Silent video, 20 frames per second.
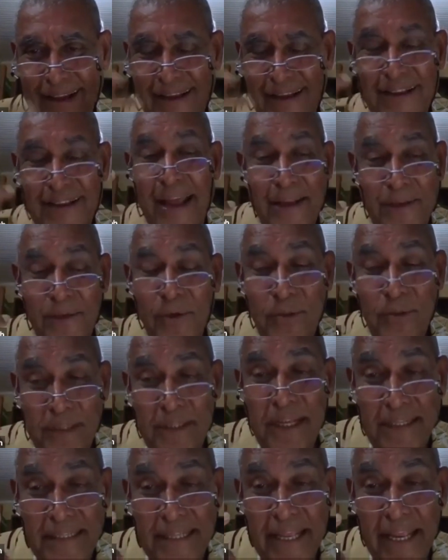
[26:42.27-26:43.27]
I, I don't
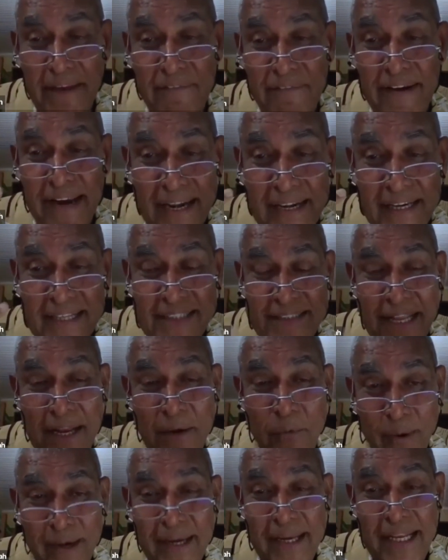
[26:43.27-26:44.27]
think they even
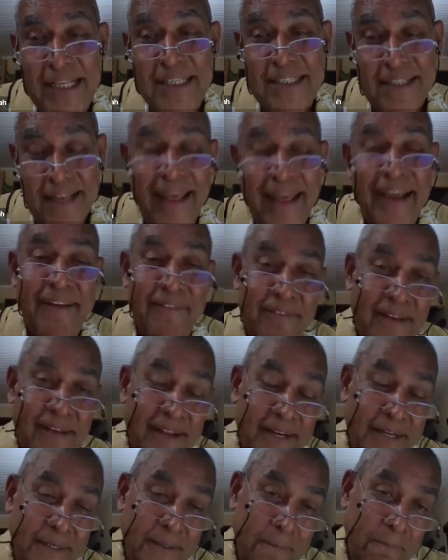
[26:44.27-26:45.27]
understand what is life,
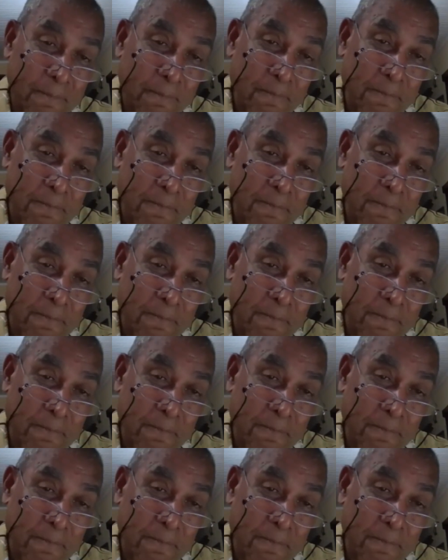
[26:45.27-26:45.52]
you know.